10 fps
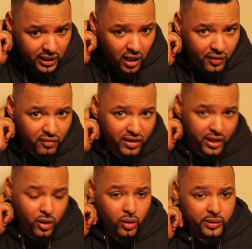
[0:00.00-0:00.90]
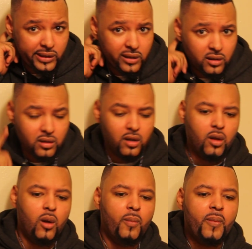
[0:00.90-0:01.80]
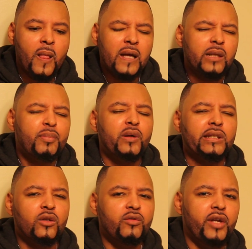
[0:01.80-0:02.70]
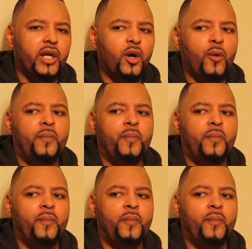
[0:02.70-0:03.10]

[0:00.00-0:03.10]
other videos. It's a personal video.